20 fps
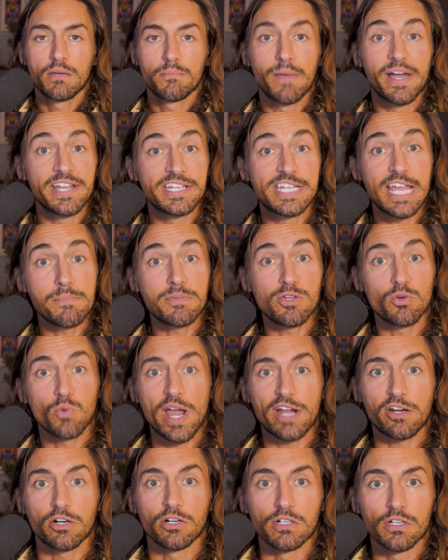My debut
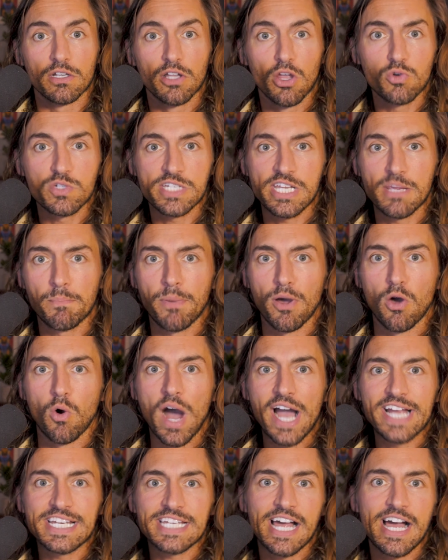record, Low Tempo
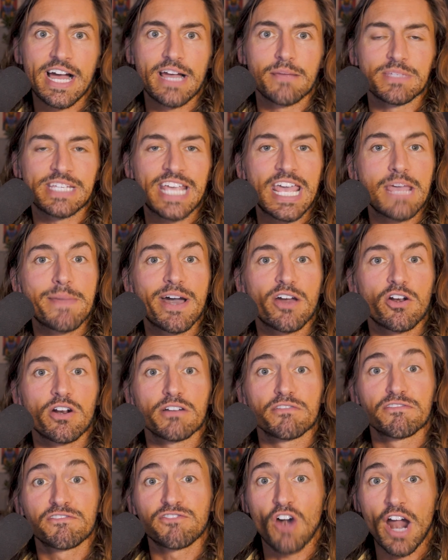High Times, came out
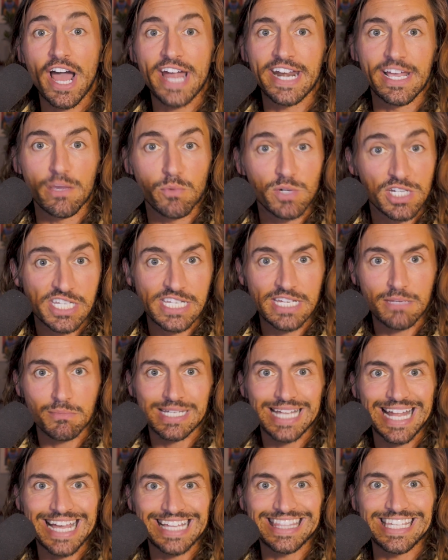on a Friday, which
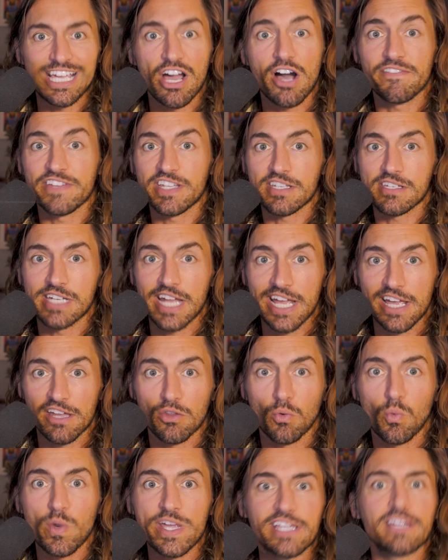seems like the obvious day of
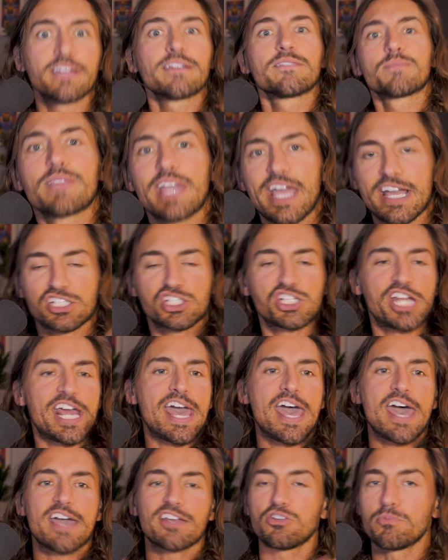the week.
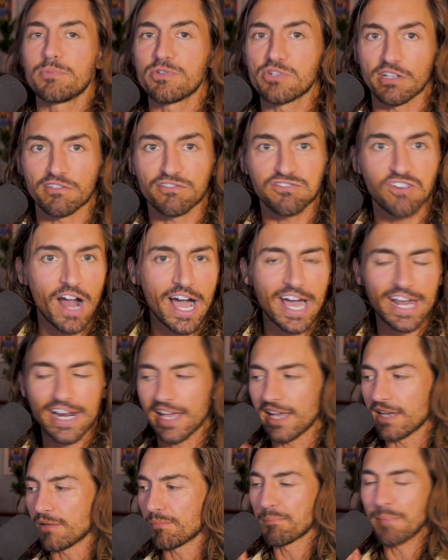Hashtag New Music
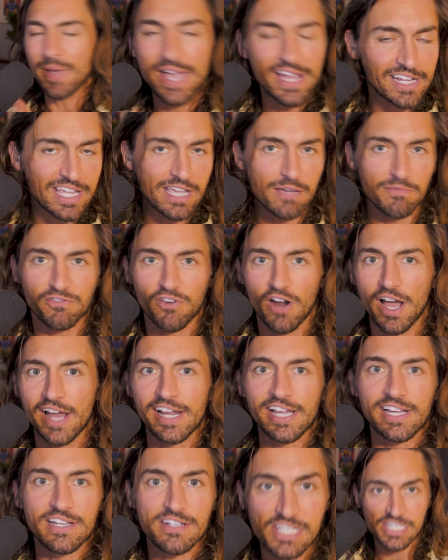Friday, Bandcamp
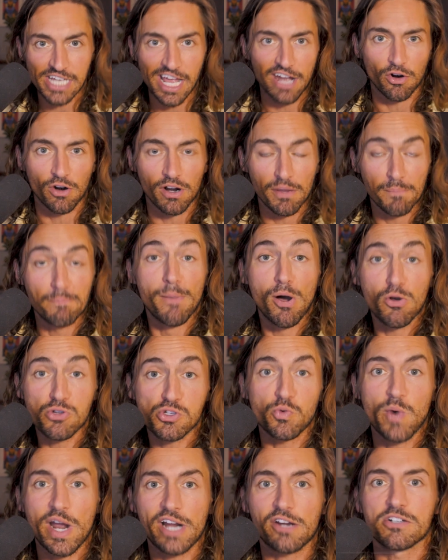Friday, etc.
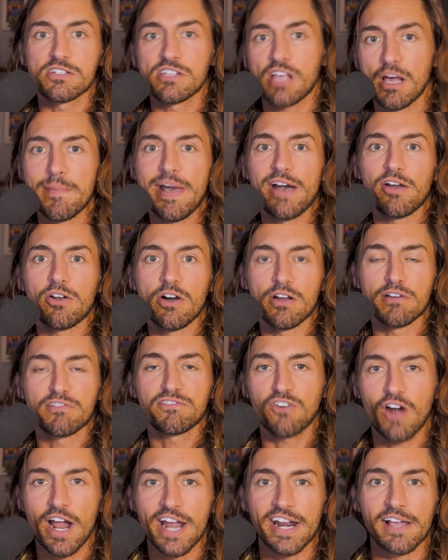Most records come out on a
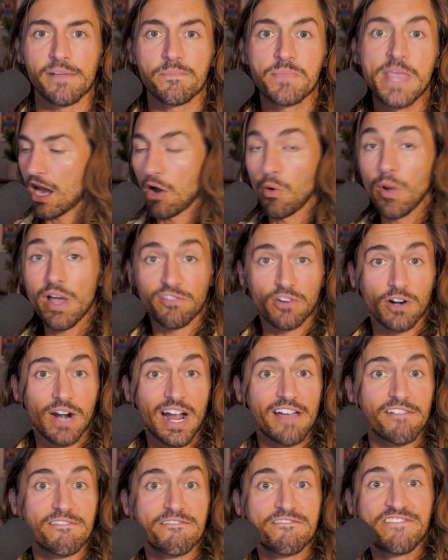Friday. However,
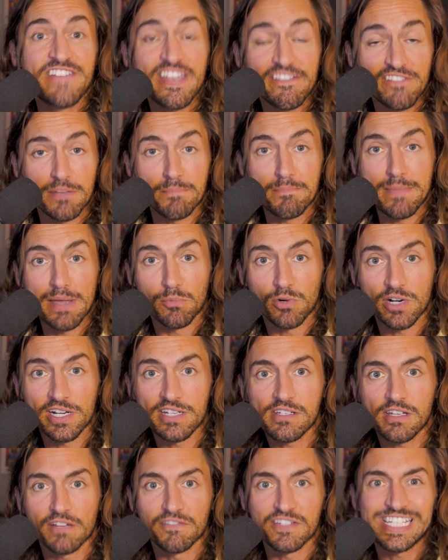I have vivid
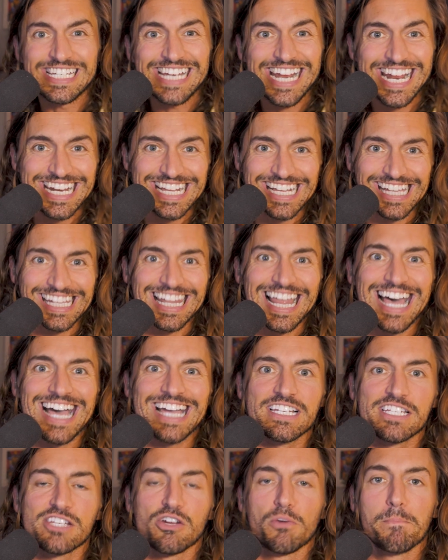memories of standing in
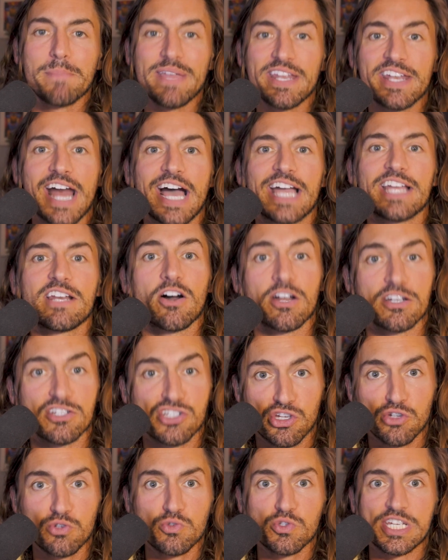line till midnight on
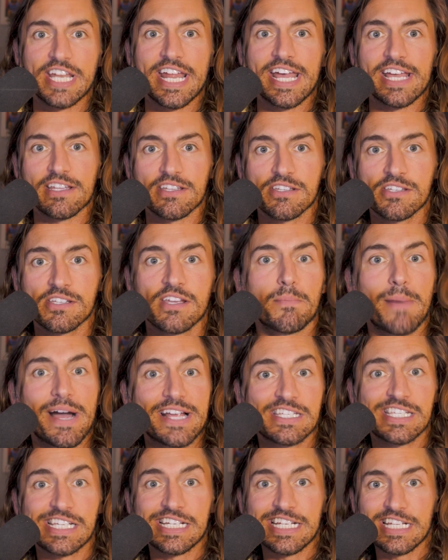Tuesdays to buy
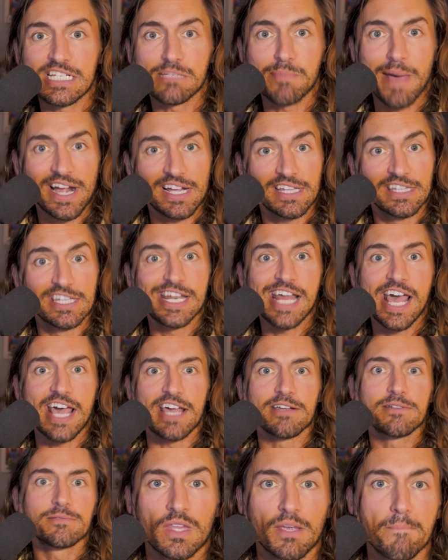CDs back in the
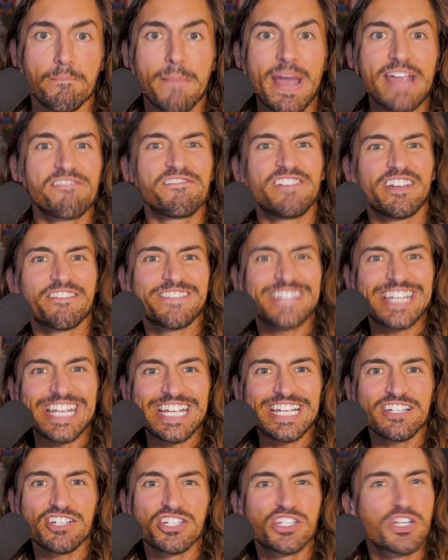day. May
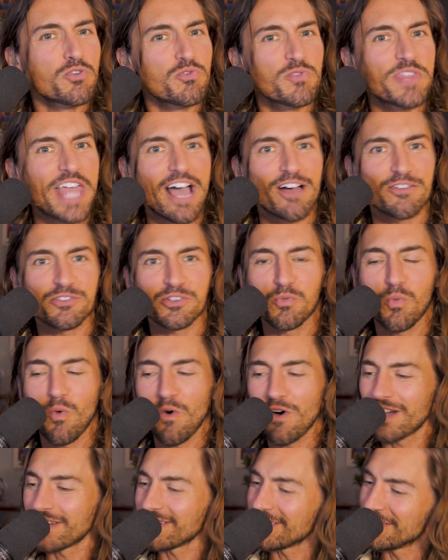15,
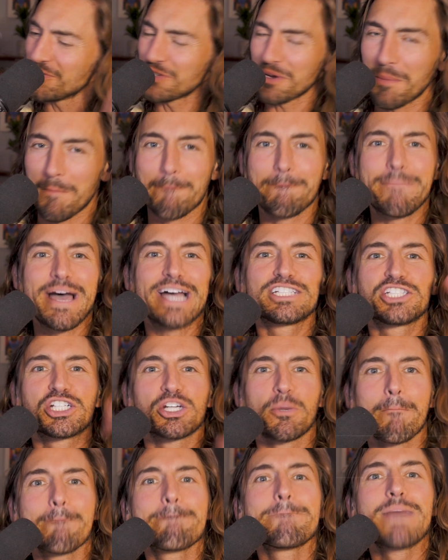2001, you can bet
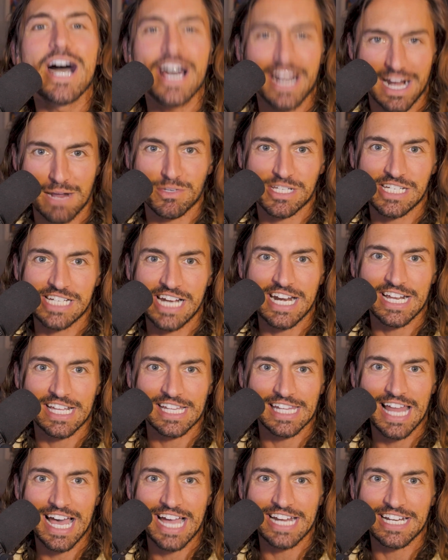your butt I was standing
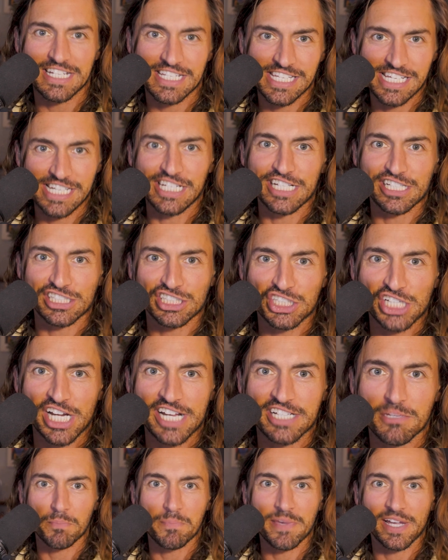in line at CD
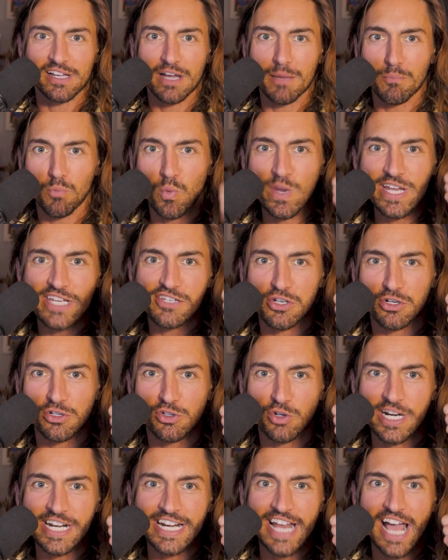Exchange to pick up Weezer,
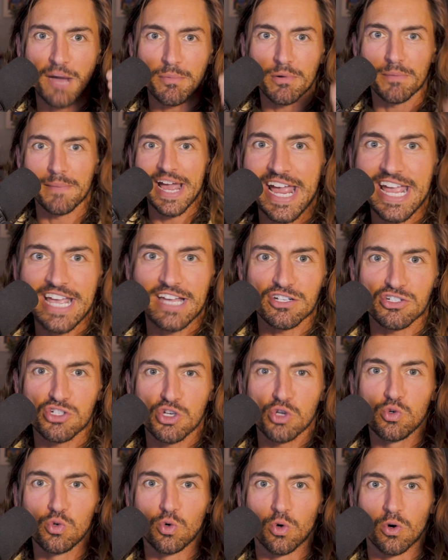Green Album, and
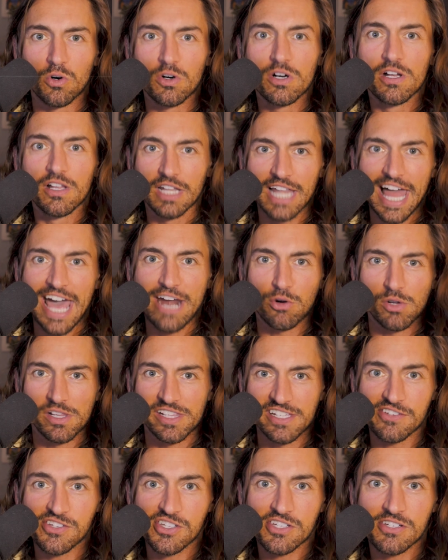Tool,
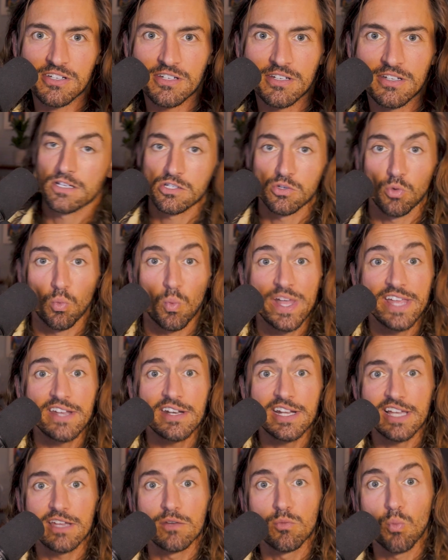Lateralus. So
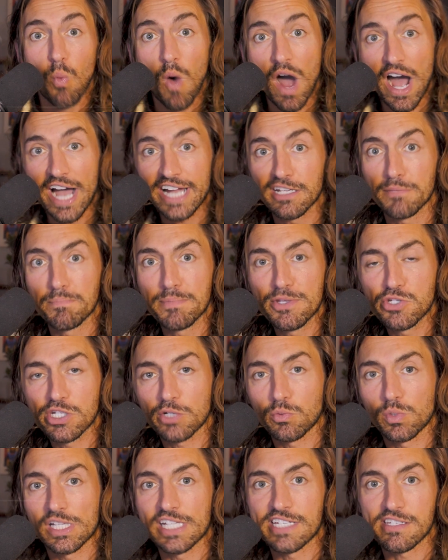when and why did
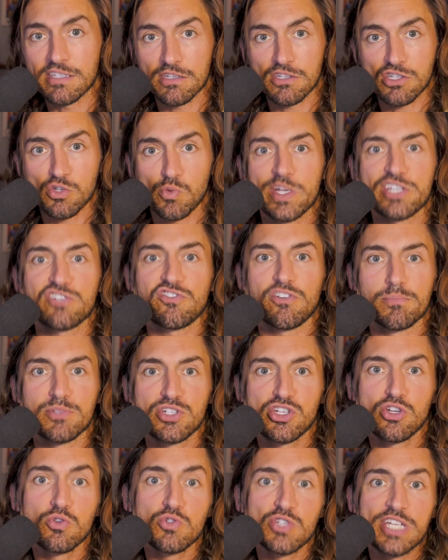music releases switch from
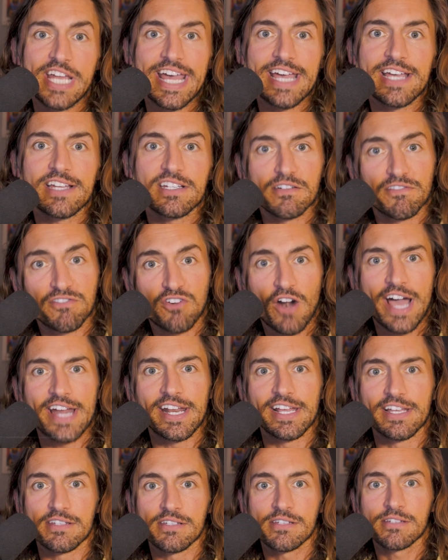Tuesday to
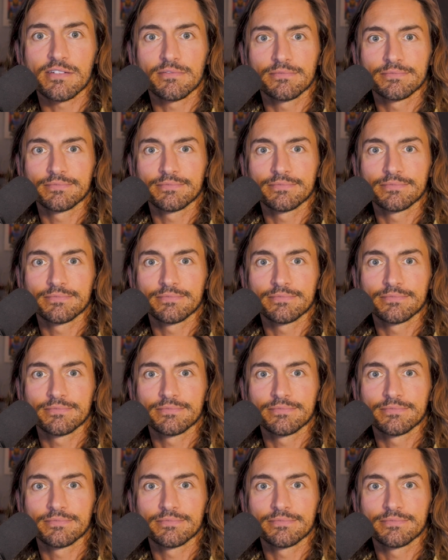Fridays?